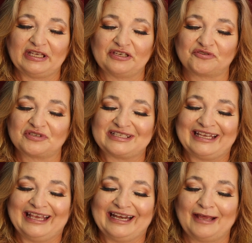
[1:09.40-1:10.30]

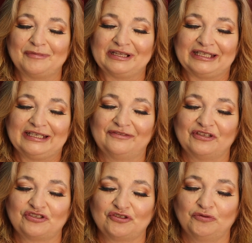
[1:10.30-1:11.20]
interesting, and I believe
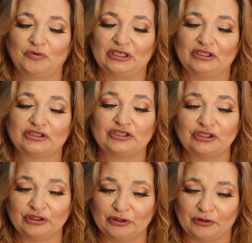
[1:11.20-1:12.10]
that you will
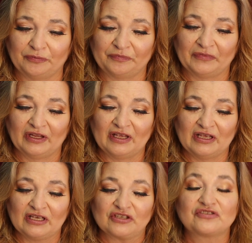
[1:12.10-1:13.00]
too.
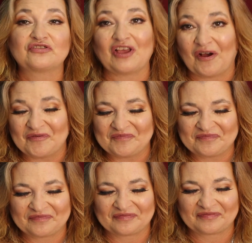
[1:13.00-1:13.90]
So,
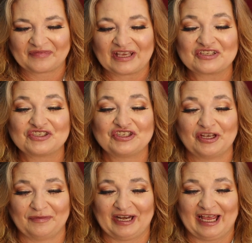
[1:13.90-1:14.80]

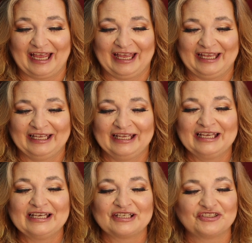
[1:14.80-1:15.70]
Gemini.
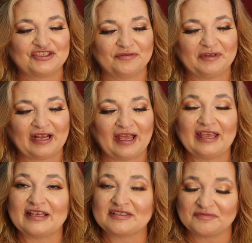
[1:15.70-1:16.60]
Gemini
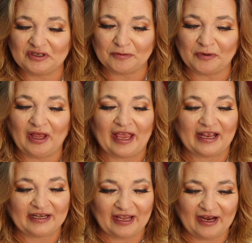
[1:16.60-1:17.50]
is mutable
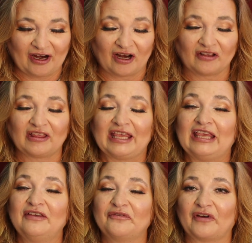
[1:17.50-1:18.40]
and air.
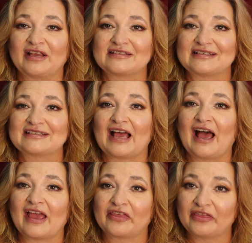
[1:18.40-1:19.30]
Key phrases,
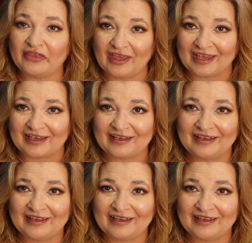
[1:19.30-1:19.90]
I think.